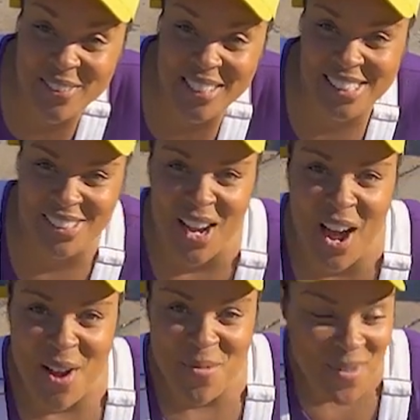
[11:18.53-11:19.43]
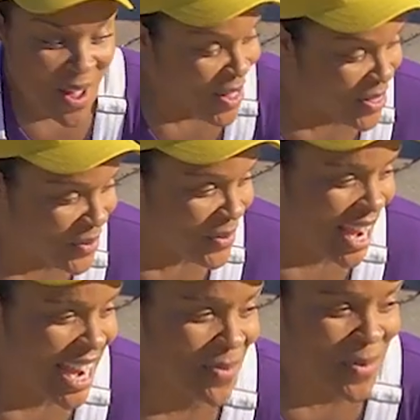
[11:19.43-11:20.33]
do its job. The
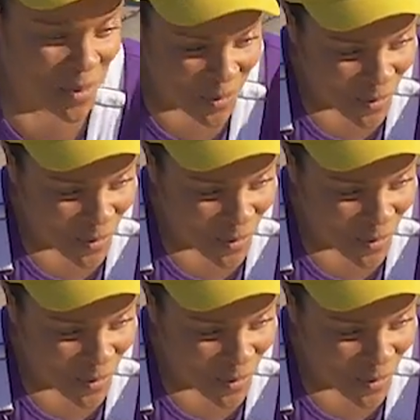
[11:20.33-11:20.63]
rain will